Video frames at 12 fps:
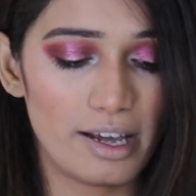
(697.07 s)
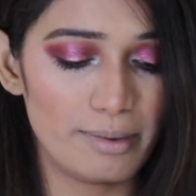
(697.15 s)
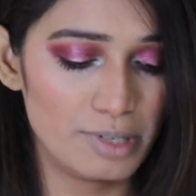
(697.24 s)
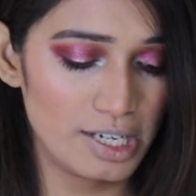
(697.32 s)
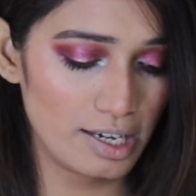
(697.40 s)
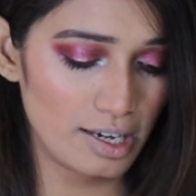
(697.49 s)
I'm
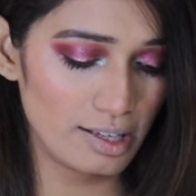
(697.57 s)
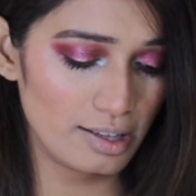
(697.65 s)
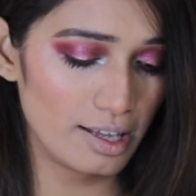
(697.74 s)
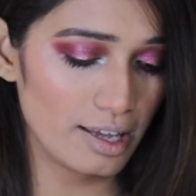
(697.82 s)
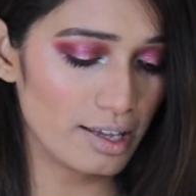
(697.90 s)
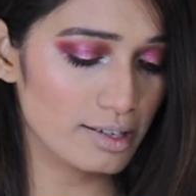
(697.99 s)
taking
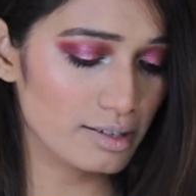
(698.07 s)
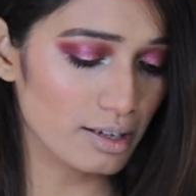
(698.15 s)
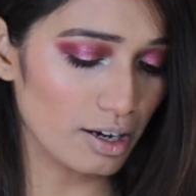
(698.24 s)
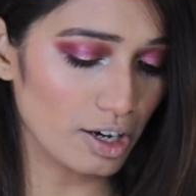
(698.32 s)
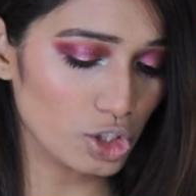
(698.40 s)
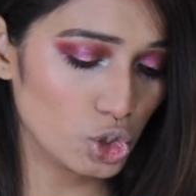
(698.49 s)
this
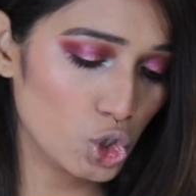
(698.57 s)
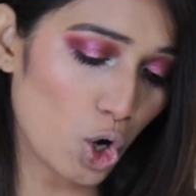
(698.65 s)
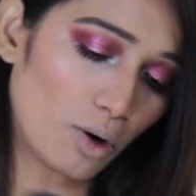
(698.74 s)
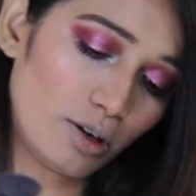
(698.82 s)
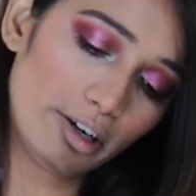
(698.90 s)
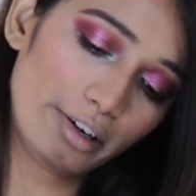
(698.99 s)

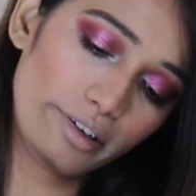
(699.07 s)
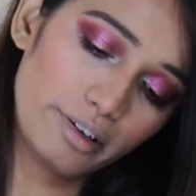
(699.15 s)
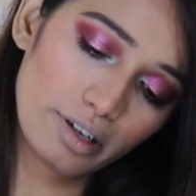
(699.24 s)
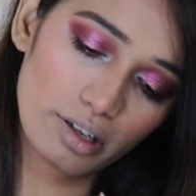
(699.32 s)
chocolate.